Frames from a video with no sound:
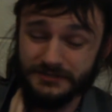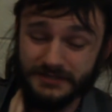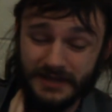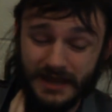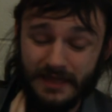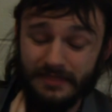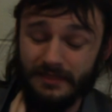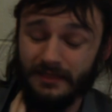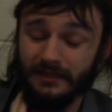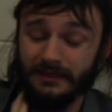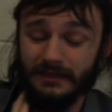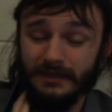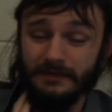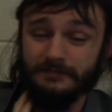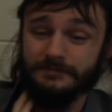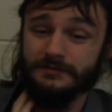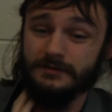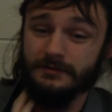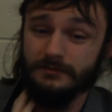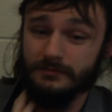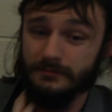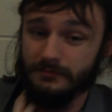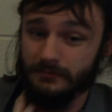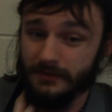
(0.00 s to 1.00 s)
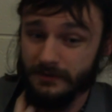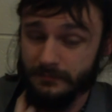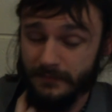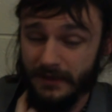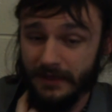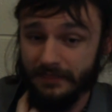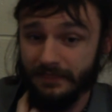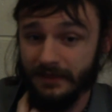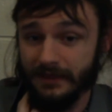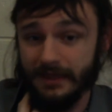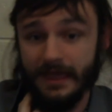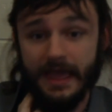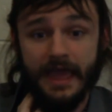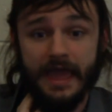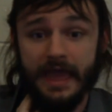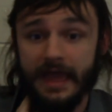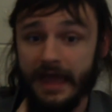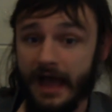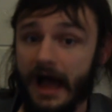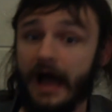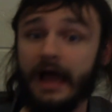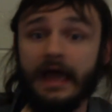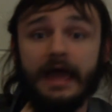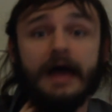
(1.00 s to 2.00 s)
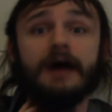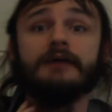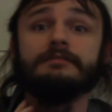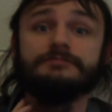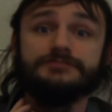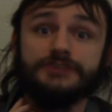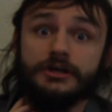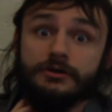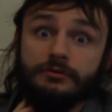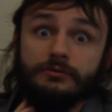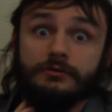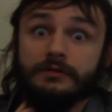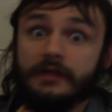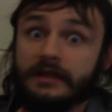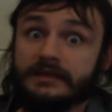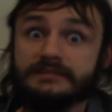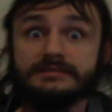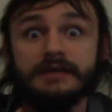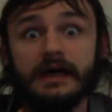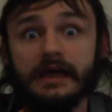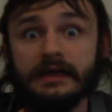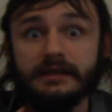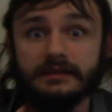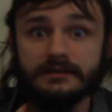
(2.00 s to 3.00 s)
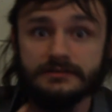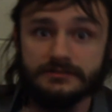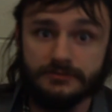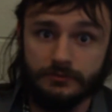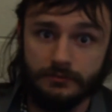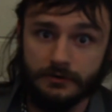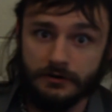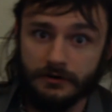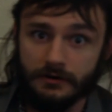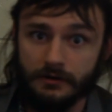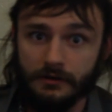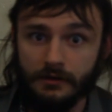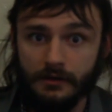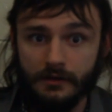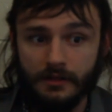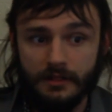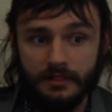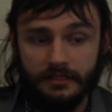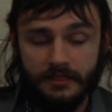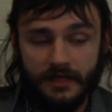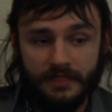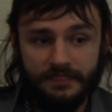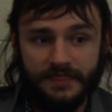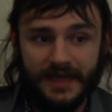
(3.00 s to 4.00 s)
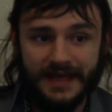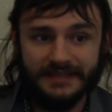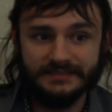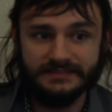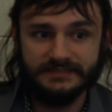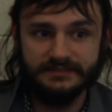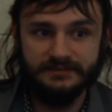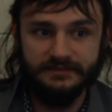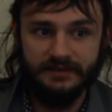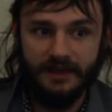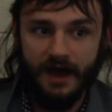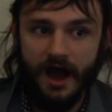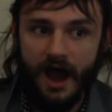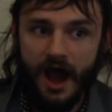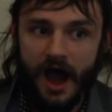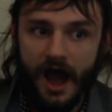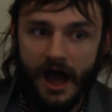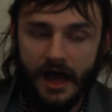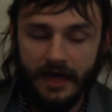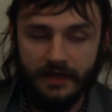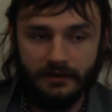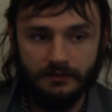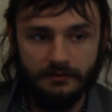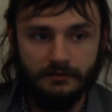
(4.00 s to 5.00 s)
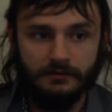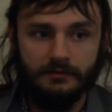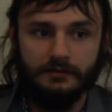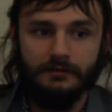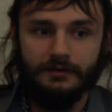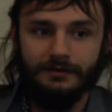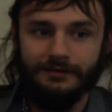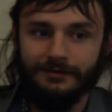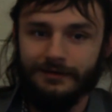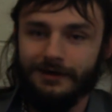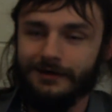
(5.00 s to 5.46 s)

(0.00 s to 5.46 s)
understand that like if you admit like hey i have general anxiety disorder that that's not